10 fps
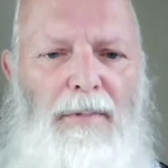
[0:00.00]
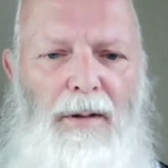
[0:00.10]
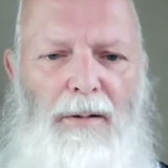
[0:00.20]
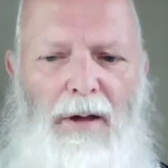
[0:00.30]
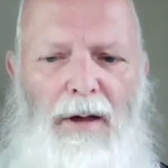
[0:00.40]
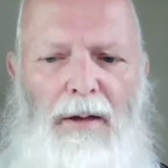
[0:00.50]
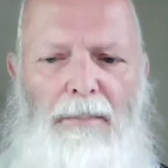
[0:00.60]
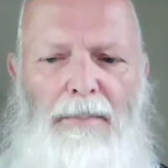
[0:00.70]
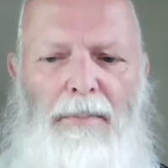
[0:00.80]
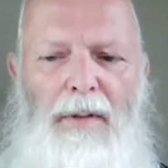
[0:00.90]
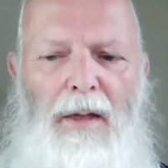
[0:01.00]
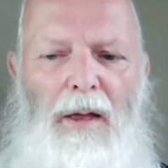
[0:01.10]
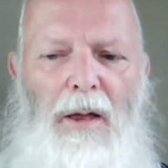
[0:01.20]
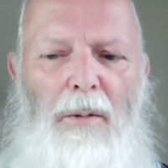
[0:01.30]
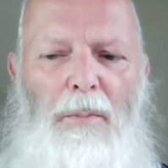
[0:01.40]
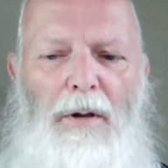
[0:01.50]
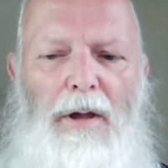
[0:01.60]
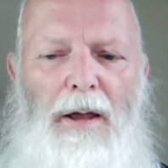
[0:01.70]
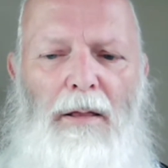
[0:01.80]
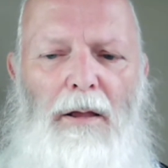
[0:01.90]
Okay? But
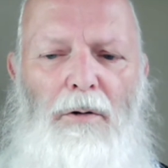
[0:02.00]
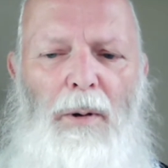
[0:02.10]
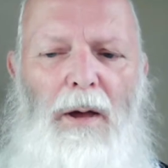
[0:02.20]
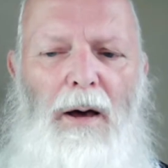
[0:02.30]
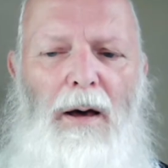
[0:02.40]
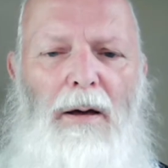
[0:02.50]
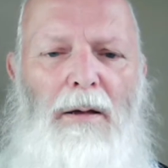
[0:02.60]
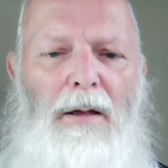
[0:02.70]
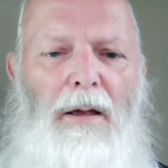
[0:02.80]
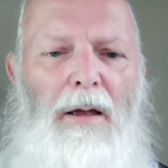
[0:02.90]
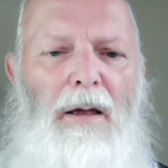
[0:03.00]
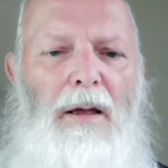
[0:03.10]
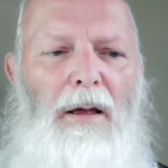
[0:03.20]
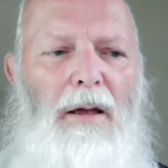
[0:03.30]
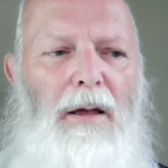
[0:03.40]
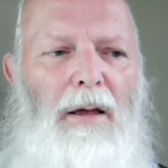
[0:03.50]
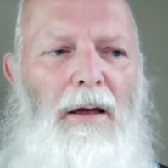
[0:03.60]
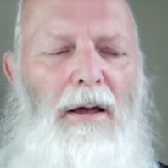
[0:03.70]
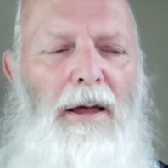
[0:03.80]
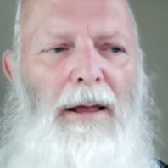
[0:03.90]
in that we are
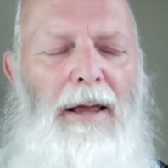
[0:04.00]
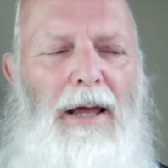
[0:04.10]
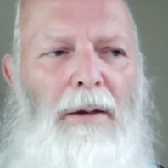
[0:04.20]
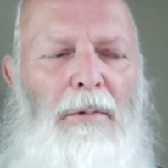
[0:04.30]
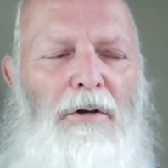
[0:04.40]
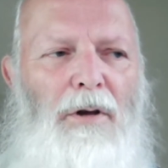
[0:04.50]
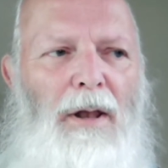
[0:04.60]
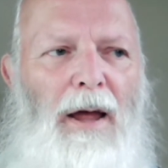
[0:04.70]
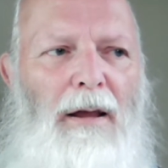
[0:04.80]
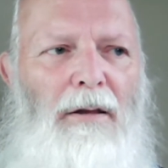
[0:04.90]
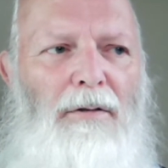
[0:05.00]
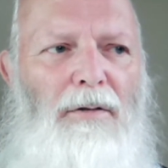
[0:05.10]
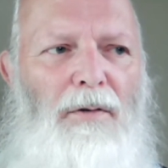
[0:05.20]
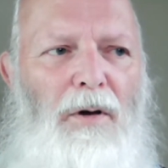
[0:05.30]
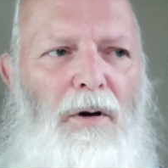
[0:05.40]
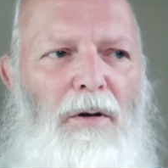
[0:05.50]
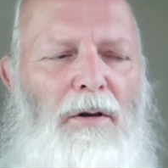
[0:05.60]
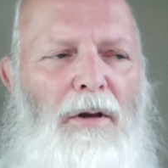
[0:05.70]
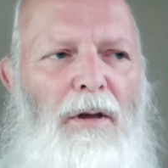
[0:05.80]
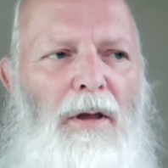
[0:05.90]
in the image and likeness of God,
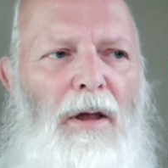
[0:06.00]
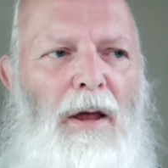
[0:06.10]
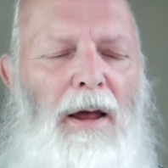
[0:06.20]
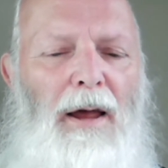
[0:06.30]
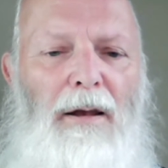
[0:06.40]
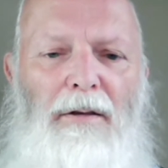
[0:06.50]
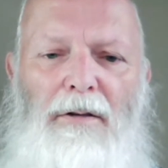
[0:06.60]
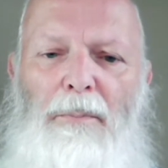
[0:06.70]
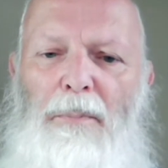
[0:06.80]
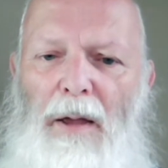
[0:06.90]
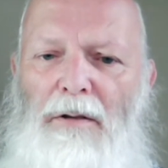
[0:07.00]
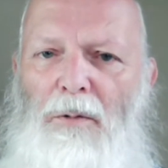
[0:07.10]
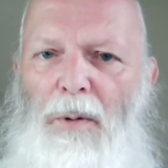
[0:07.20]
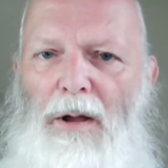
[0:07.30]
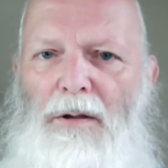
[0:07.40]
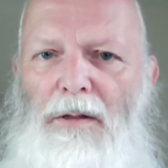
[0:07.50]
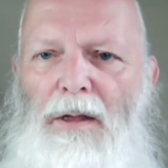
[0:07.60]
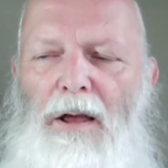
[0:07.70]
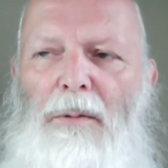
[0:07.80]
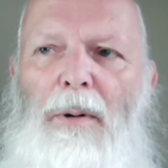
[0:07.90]
it is a better way to
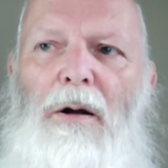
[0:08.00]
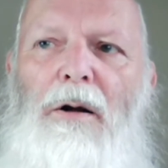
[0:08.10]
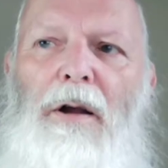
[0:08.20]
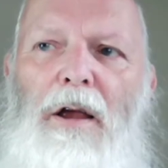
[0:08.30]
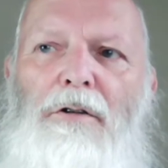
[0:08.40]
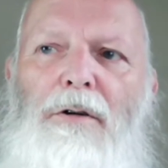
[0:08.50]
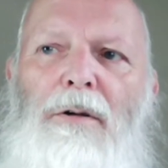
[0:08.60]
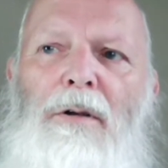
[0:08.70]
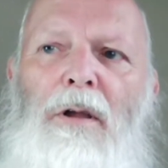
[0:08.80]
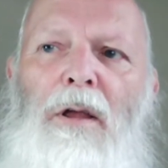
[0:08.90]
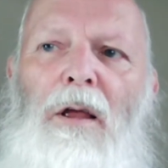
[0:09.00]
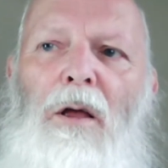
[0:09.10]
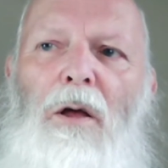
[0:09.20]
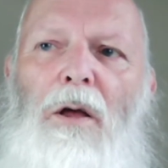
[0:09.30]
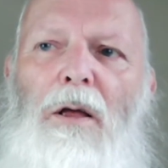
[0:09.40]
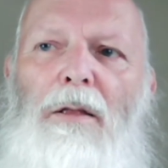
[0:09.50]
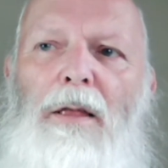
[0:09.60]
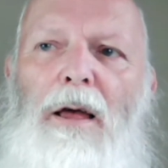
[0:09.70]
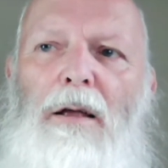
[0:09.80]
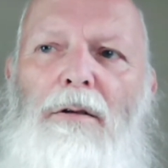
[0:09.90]
think about creation,
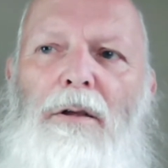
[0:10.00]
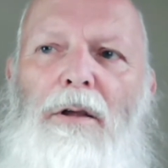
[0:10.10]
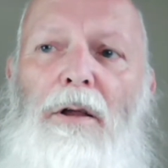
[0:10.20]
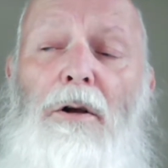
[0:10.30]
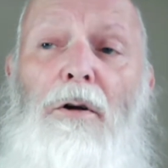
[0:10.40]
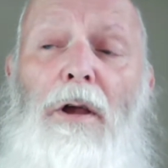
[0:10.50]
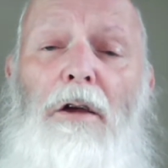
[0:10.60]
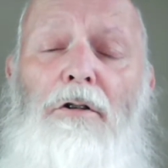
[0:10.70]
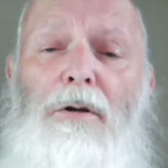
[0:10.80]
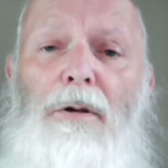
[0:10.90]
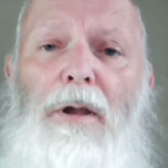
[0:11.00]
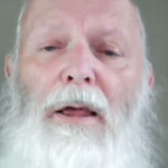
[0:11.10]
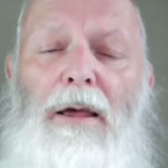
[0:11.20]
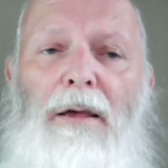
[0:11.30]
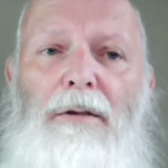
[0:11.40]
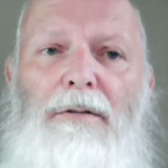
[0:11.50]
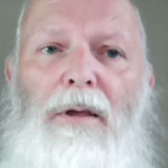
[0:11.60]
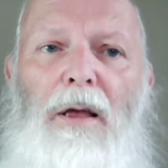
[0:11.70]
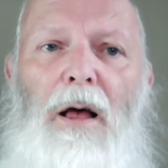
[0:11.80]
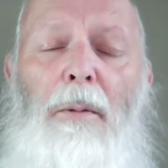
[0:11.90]
that creation
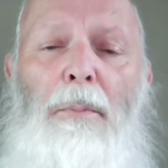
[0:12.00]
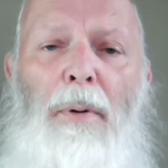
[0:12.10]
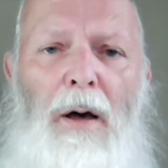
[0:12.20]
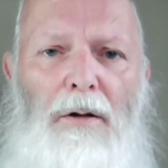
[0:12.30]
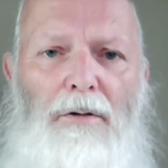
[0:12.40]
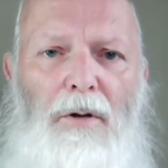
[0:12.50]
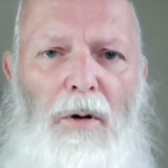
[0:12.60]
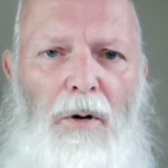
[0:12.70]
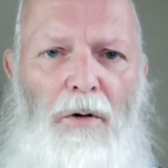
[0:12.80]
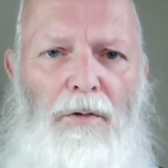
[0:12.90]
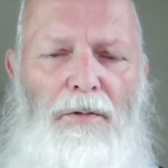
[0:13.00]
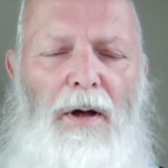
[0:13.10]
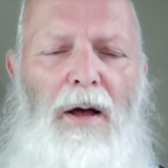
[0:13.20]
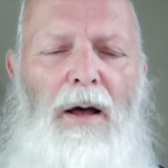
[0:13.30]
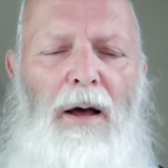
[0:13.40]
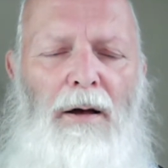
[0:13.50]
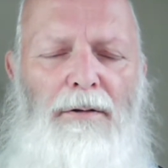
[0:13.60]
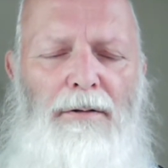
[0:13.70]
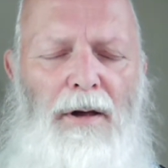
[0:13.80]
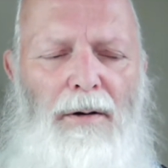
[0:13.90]
is a part of
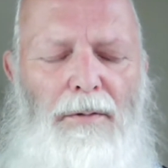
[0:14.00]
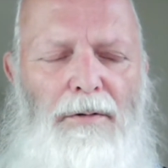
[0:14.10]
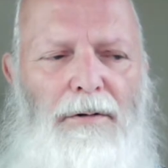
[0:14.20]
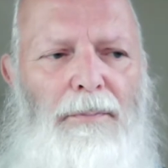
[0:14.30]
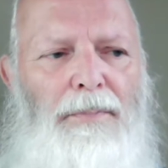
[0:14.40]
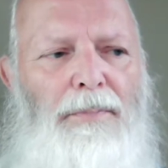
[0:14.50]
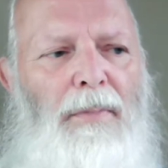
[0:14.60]
ourselves.